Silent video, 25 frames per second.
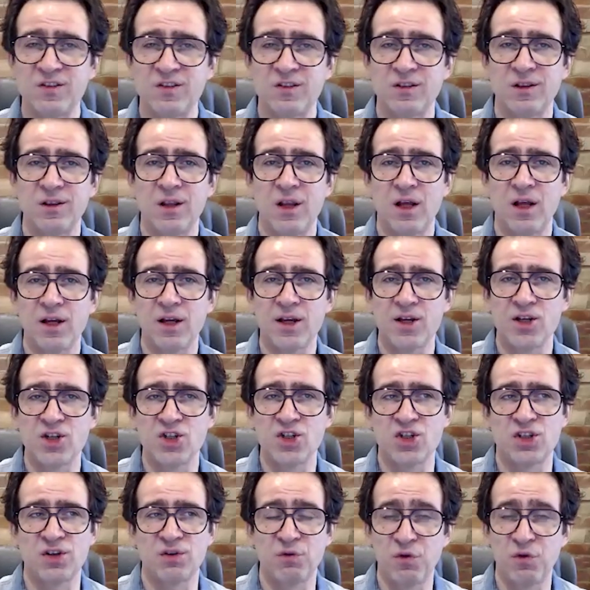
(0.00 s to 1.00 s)

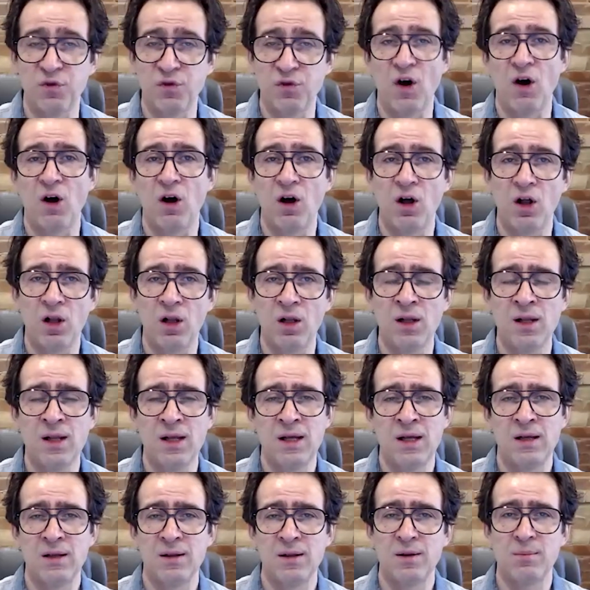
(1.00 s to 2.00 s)
sluggish fall.
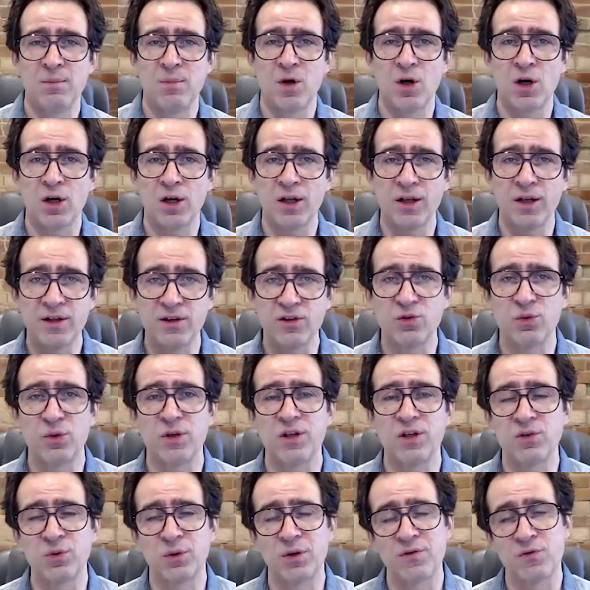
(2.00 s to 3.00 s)
The market in
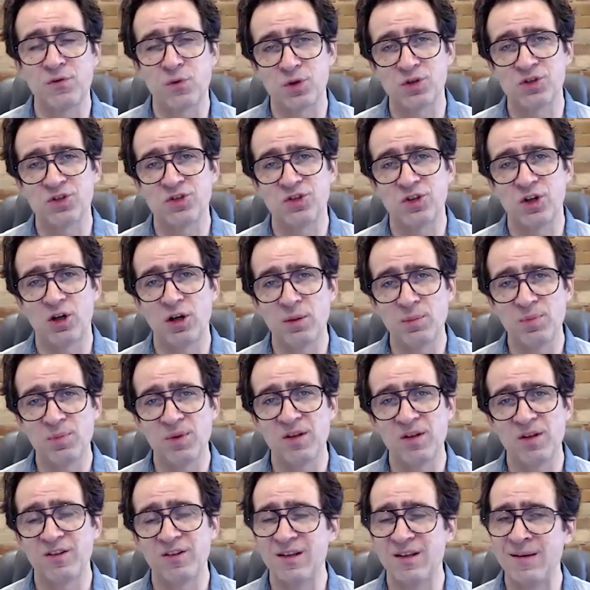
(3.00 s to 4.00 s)
2024 started
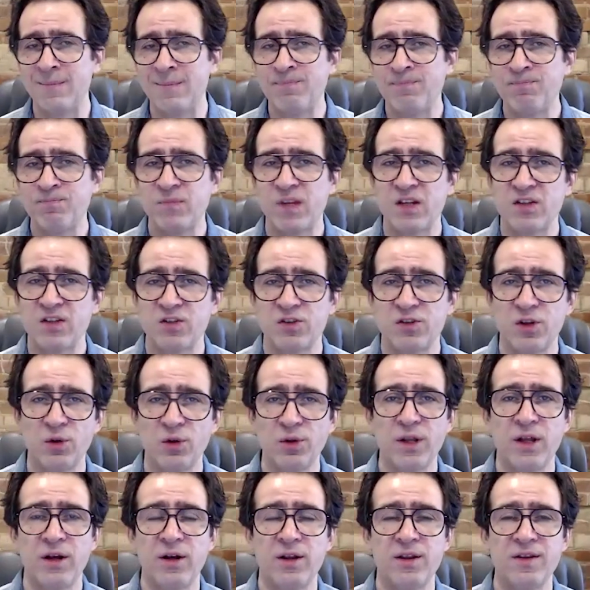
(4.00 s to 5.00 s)
busy, slowed
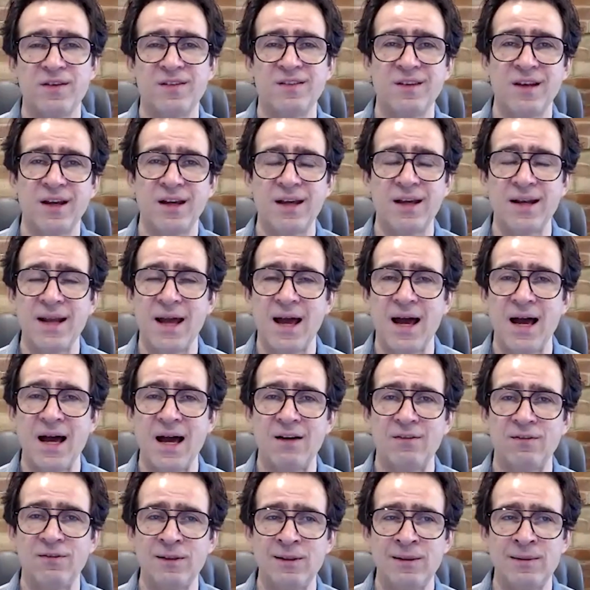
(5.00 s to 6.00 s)
down in the second
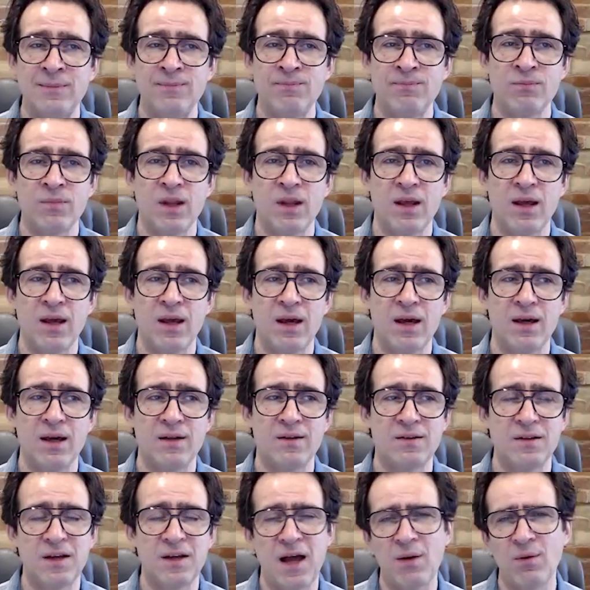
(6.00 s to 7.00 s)
half.
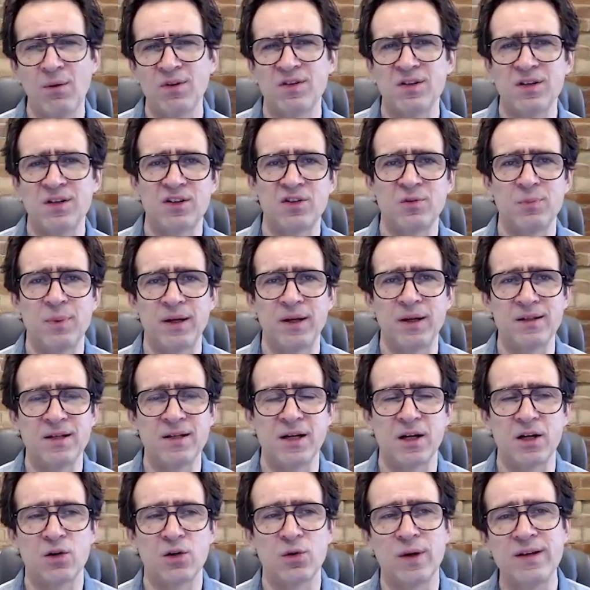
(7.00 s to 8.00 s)
And I wasn't expecting
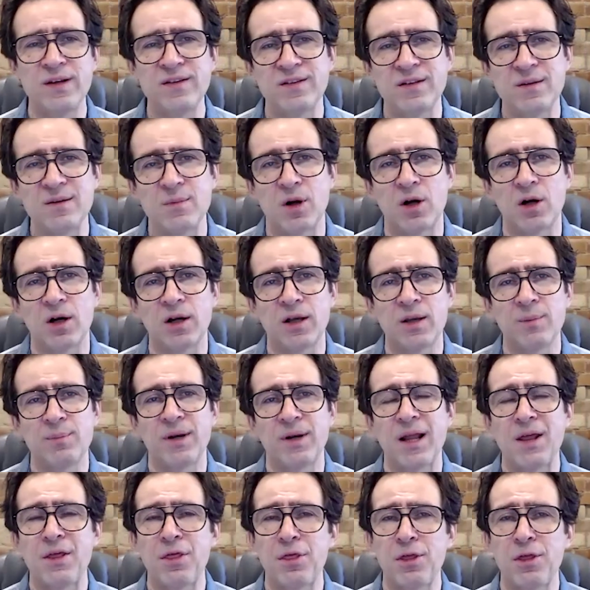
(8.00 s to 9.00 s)
a crazy market, but
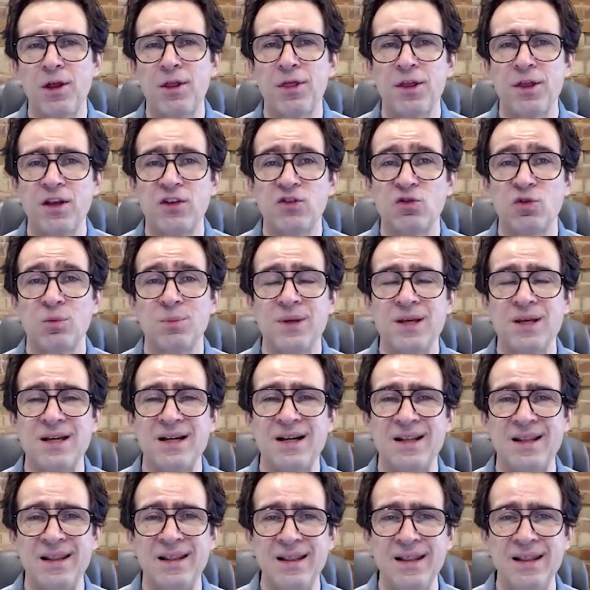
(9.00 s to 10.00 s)
I thought things would be
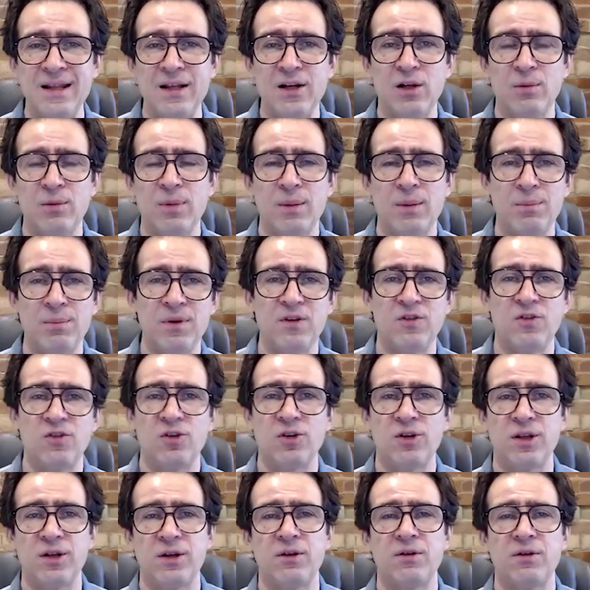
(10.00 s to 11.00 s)
a little bit
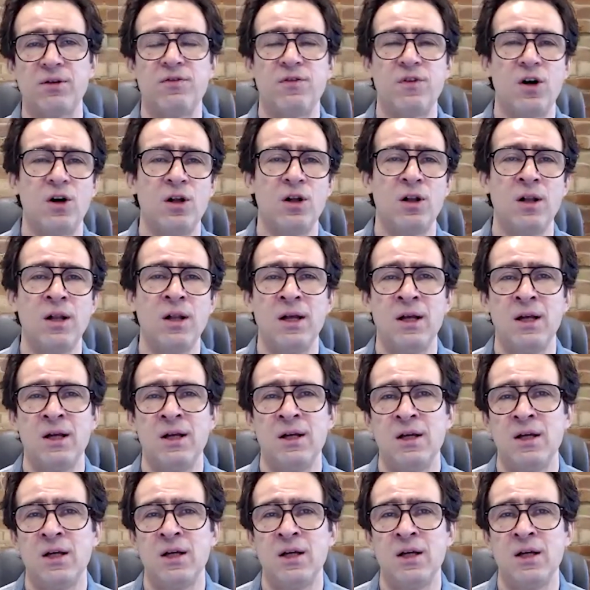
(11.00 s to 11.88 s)
busier than in the fall.